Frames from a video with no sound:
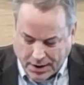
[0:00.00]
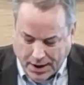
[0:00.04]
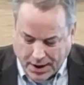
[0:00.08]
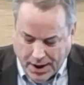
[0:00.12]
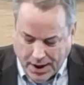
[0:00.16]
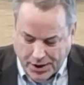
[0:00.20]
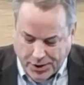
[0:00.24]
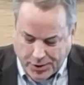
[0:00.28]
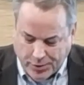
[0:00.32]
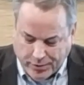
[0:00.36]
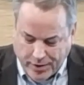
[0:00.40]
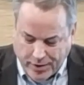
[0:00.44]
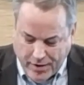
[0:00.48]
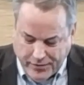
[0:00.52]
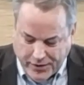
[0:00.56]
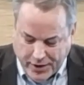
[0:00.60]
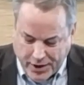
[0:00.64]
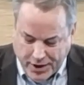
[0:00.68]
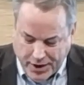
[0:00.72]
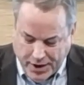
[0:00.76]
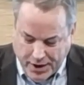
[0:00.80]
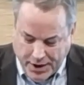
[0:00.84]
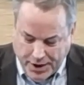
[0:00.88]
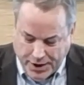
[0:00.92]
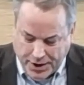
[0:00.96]
As the
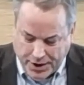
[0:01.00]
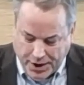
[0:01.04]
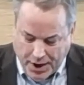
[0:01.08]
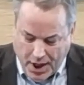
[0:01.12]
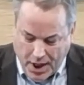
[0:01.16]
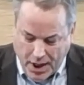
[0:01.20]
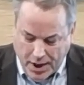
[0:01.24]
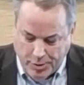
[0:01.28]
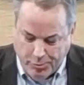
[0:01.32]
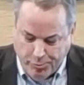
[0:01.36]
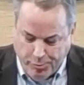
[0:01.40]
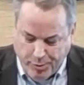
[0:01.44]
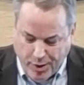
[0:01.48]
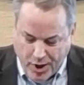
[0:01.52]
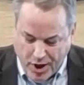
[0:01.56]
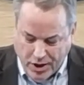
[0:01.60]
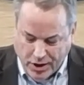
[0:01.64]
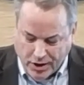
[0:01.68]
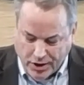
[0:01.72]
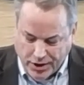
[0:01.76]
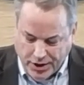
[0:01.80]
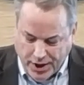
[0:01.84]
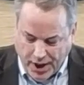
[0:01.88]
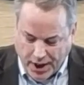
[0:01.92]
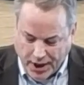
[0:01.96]
Reverend Sean
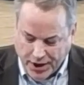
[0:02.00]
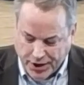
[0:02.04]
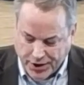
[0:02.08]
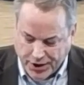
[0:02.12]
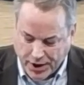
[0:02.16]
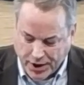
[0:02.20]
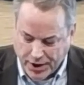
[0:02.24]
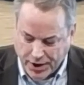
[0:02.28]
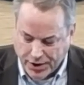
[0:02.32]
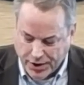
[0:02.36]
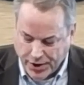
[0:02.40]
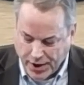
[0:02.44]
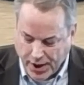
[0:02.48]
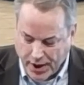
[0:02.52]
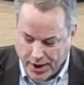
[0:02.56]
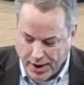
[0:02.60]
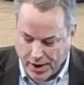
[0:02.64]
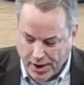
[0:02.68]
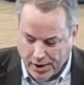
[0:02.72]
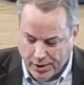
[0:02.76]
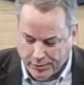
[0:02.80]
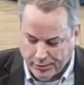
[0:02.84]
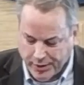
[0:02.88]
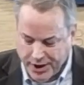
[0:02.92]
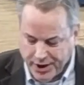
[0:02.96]
Parker Dennison said
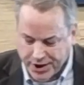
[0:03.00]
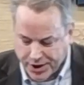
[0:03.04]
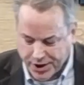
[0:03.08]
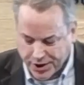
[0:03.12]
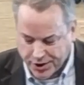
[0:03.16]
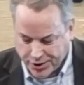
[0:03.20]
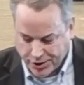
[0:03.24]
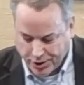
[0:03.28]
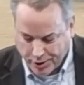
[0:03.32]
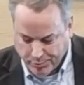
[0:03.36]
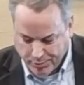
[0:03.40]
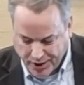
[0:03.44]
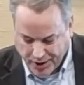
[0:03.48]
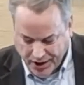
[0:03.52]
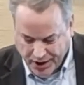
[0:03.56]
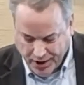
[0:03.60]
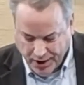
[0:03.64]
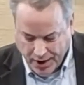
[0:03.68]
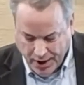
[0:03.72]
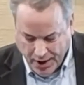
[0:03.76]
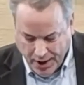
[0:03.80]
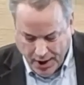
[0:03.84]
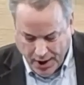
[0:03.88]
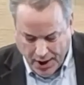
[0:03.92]
in a recent sermon,